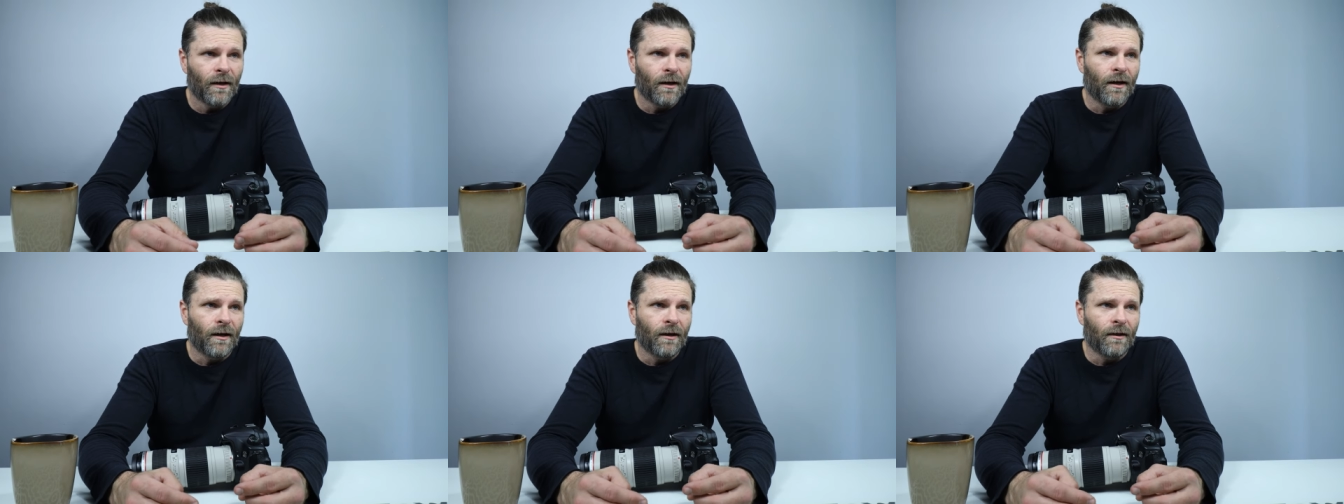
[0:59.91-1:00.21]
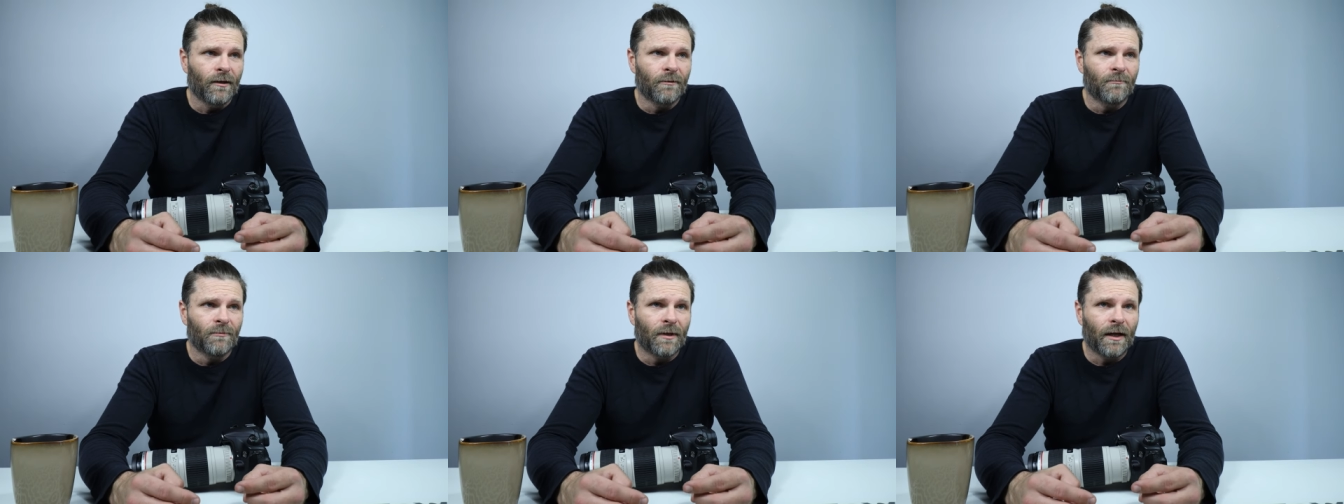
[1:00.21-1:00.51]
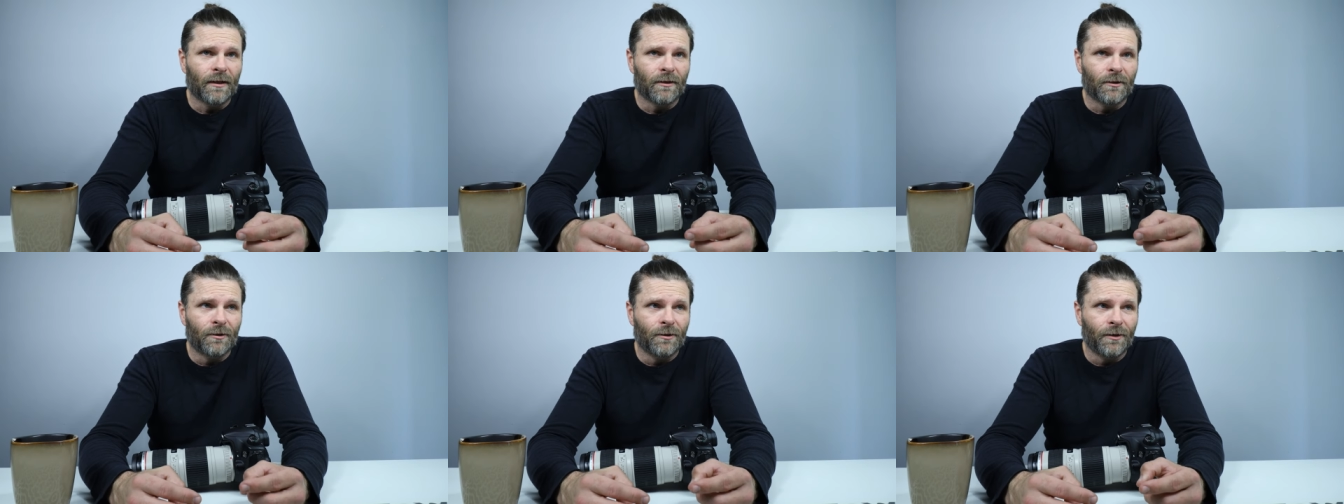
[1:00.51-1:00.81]

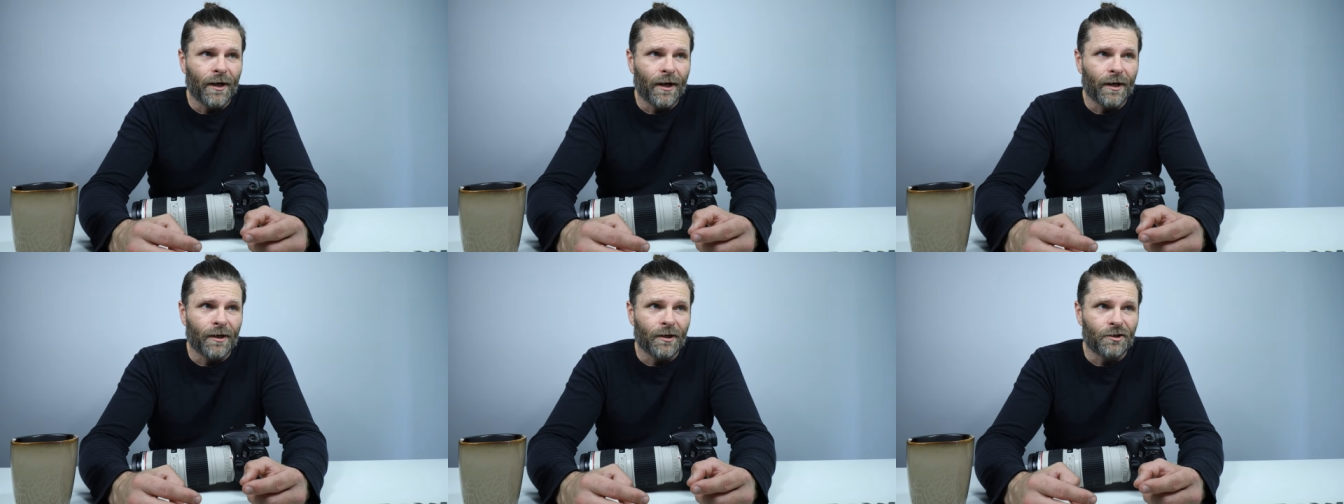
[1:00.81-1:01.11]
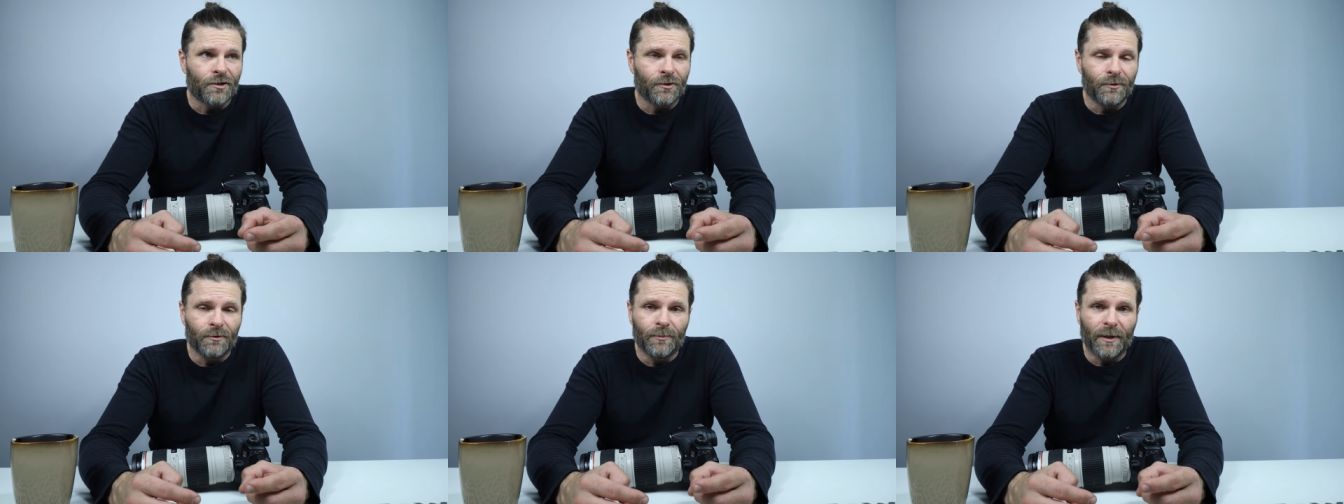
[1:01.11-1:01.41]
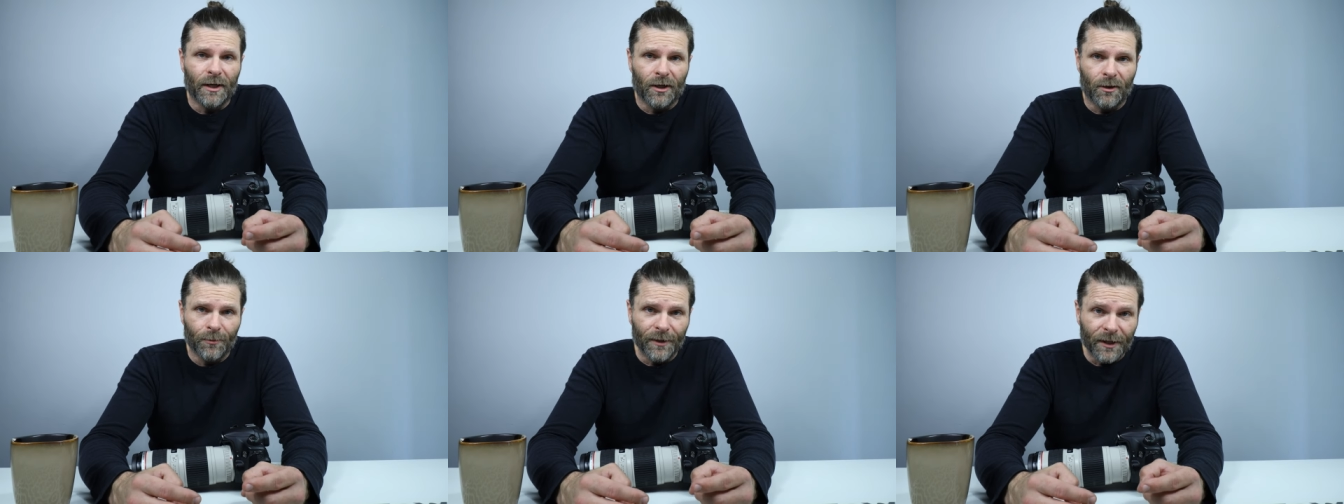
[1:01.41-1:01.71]
I learned how to shoot
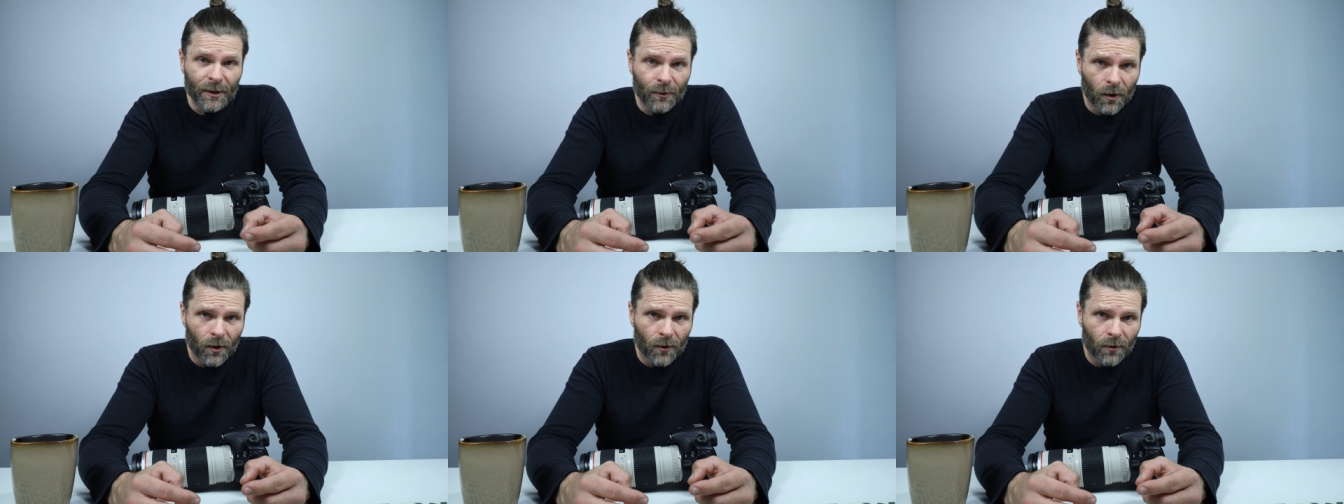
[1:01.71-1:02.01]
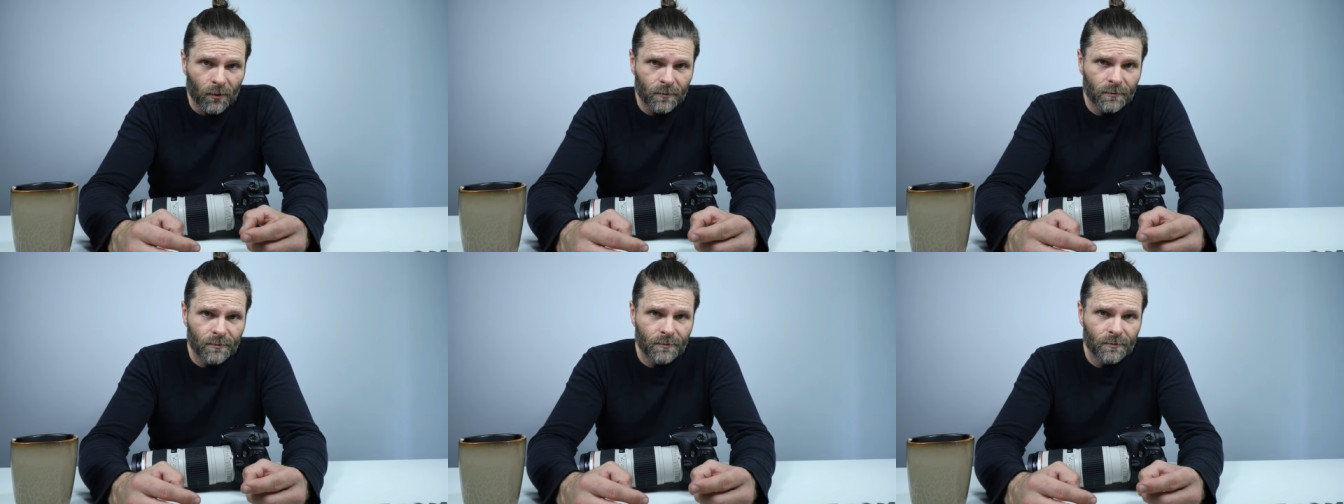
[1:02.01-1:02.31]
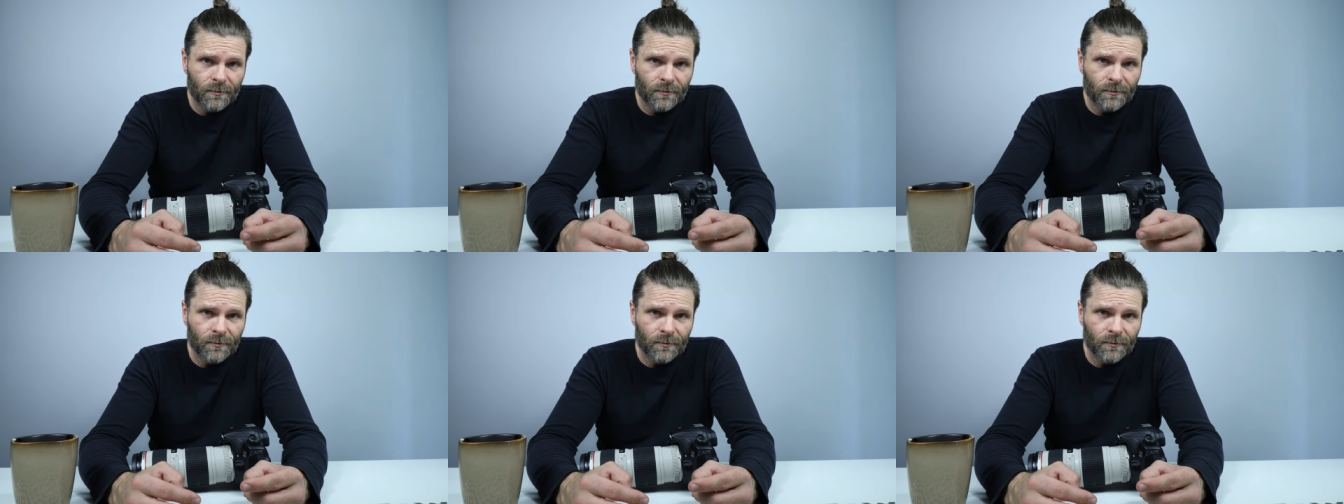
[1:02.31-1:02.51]
better B-roll.